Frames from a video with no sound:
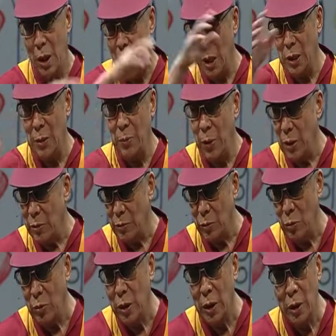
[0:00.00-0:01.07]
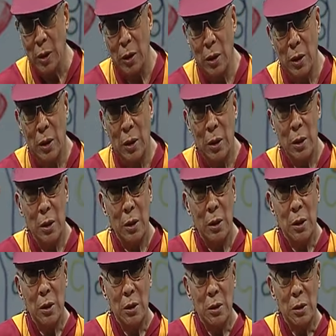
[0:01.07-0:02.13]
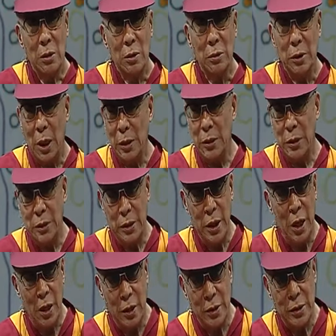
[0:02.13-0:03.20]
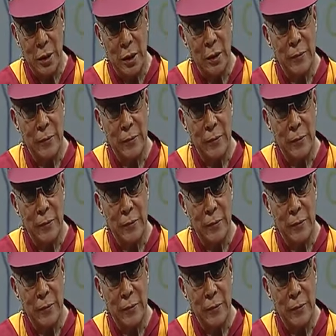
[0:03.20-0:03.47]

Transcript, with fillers: other part of the world. So that's the reality.